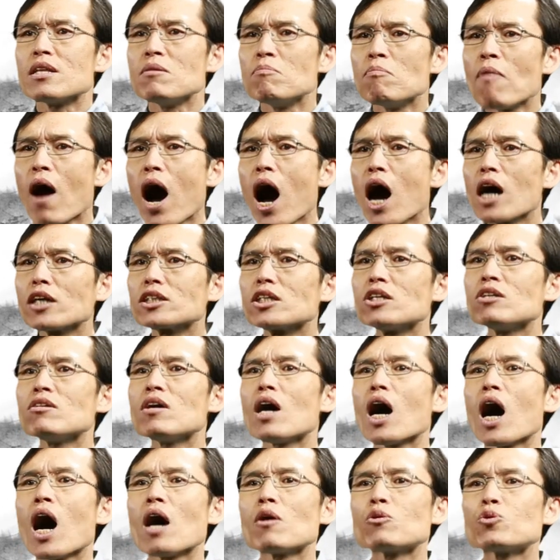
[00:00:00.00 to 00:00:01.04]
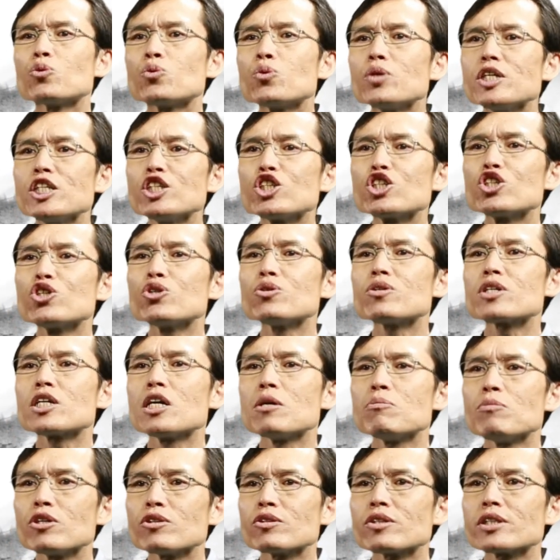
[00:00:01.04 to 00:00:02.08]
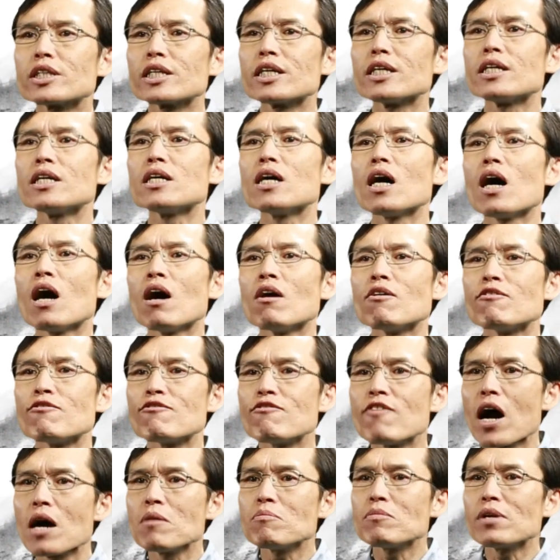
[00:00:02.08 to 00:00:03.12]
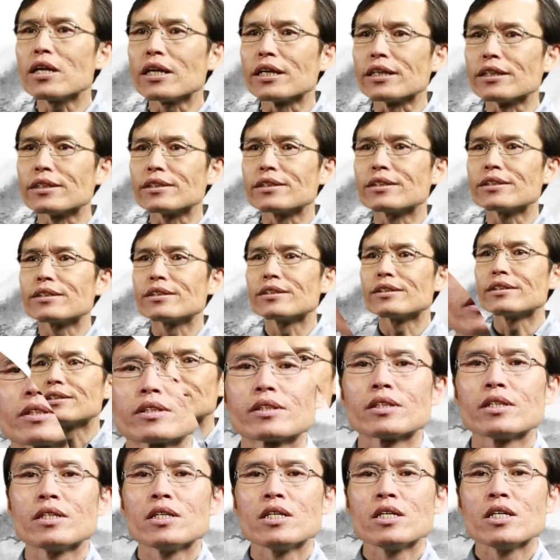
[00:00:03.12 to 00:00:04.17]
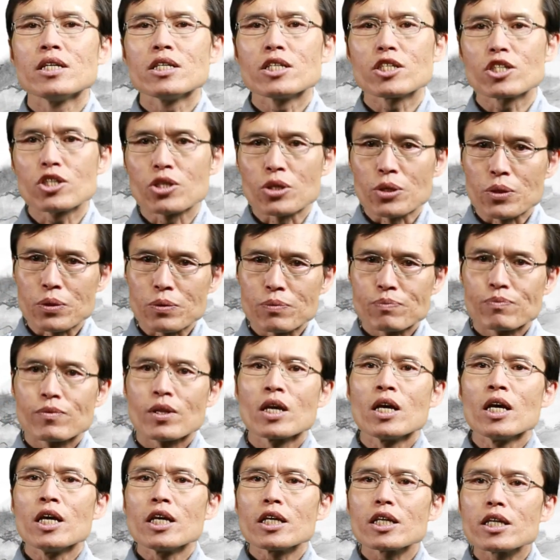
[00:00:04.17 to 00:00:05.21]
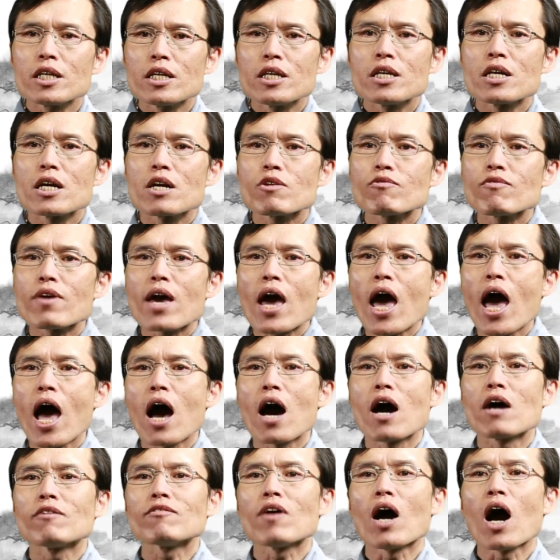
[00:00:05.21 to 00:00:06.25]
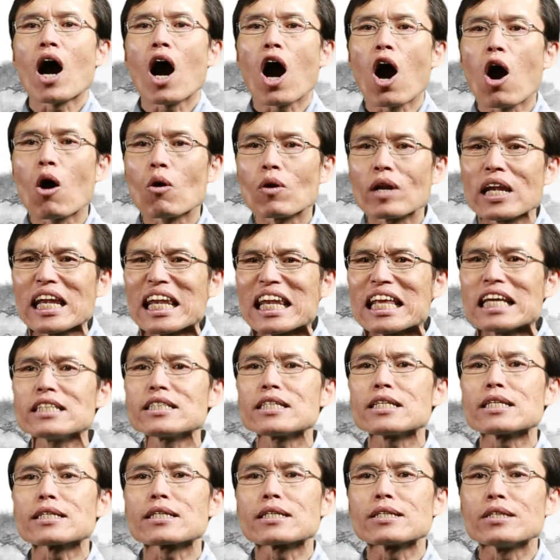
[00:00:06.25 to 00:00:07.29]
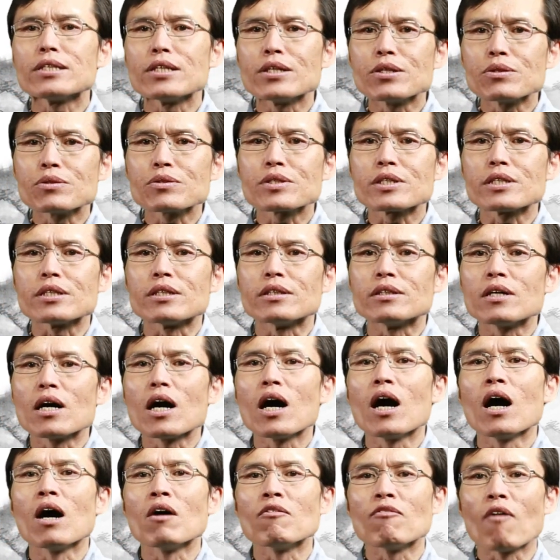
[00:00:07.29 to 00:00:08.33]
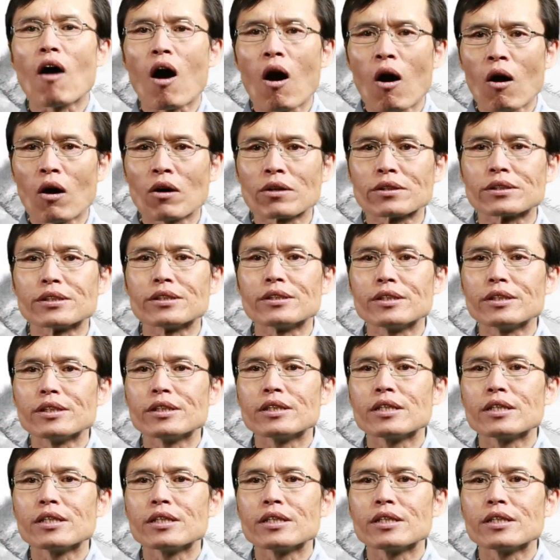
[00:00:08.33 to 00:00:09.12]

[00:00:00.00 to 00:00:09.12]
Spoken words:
the model of ritual community of family. So, here we have a holistic notion of order